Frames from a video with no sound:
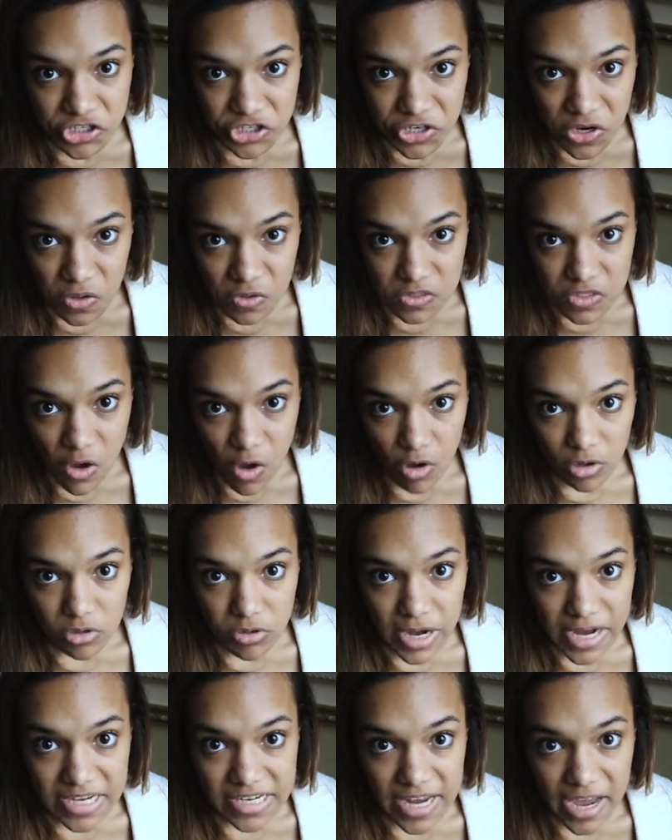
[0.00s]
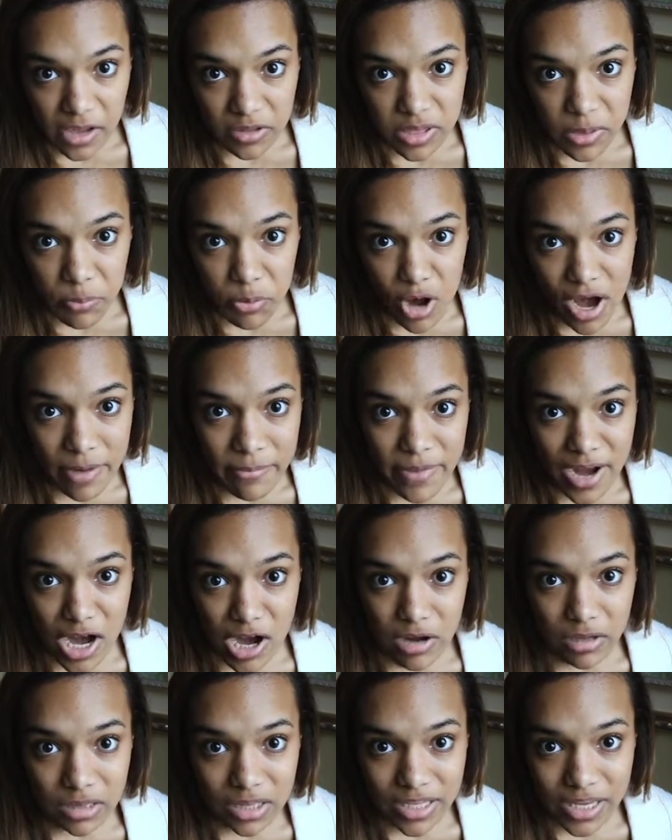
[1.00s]
shows on right now that
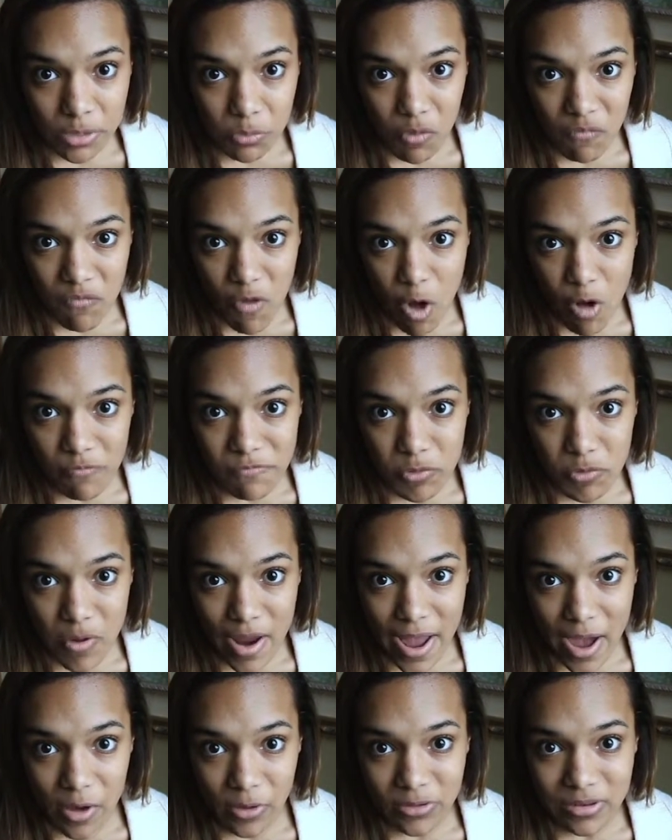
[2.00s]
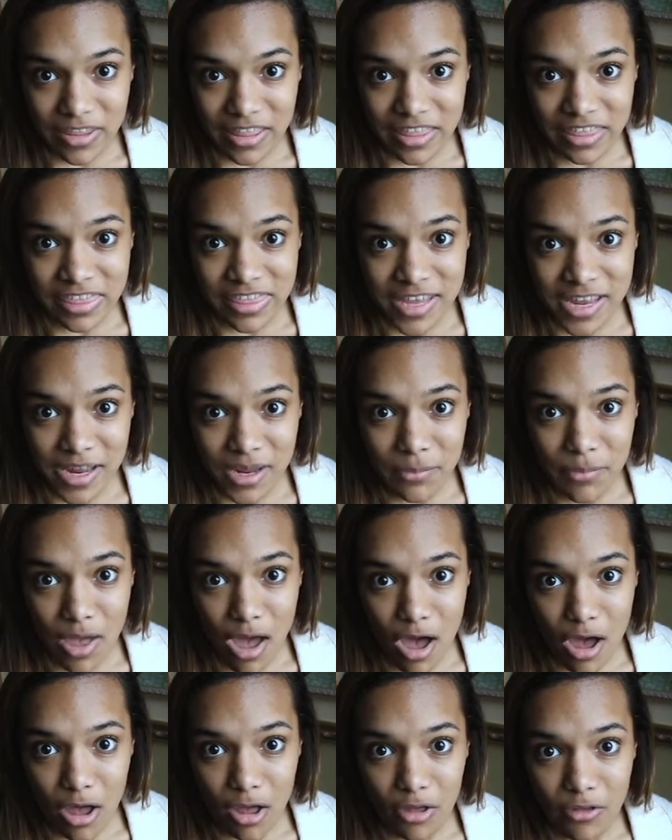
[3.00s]
primarily revolve around the theme
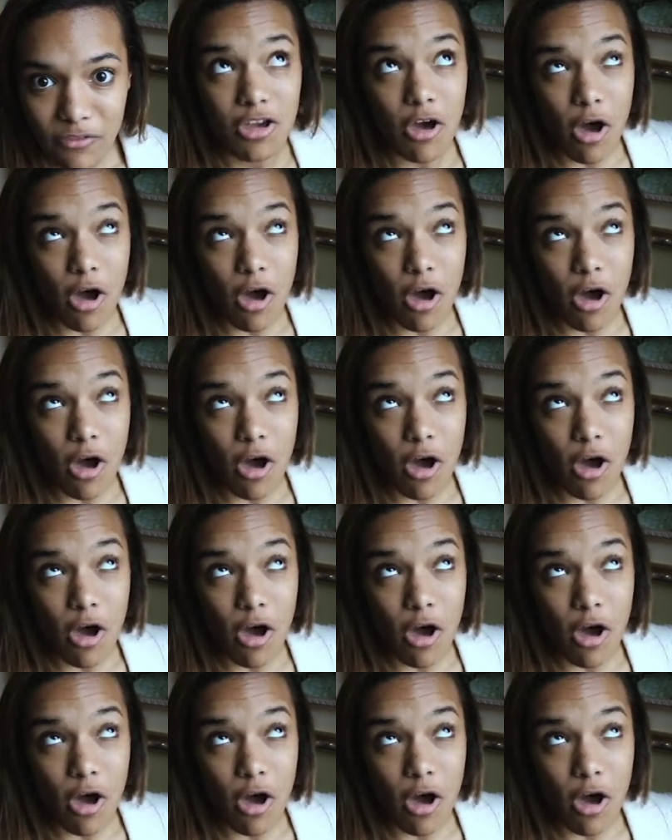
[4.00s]
of